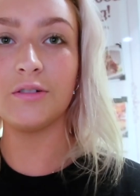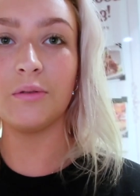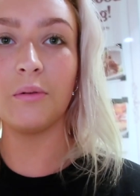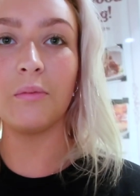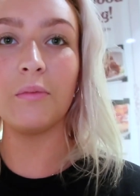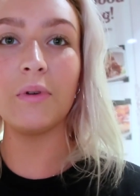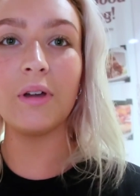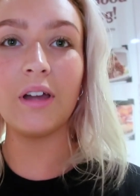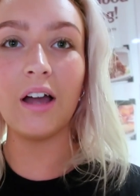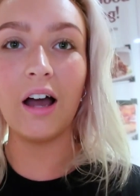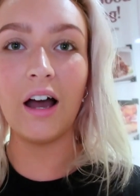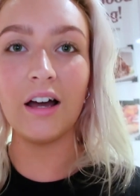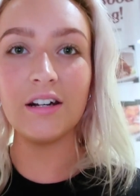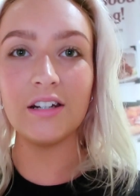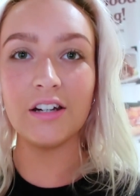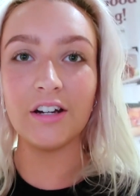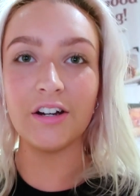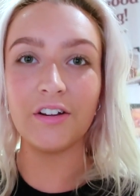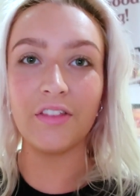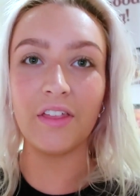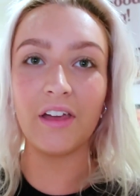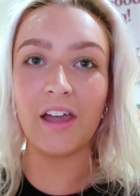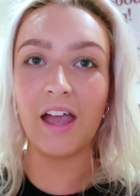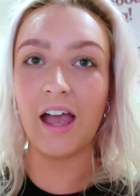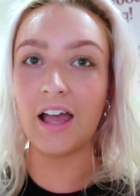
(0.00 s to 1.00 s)
when we got
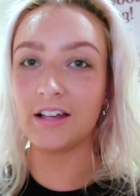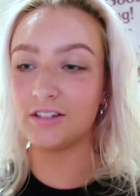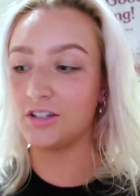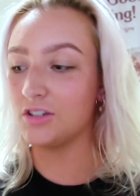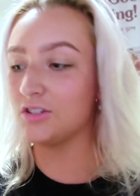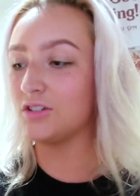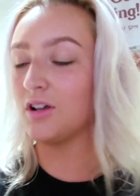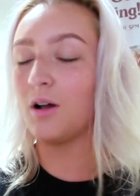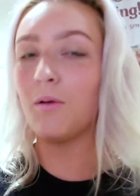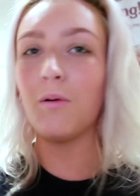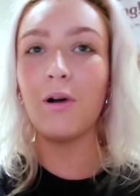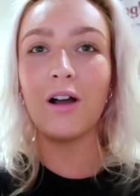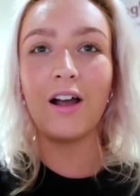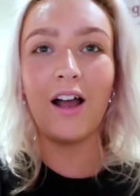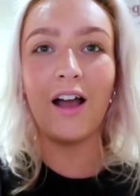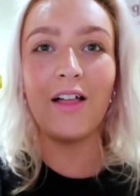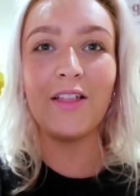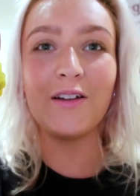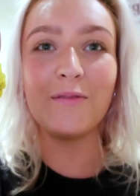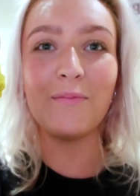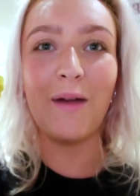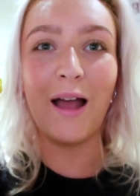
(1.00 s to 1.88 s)
here, they asked us all what color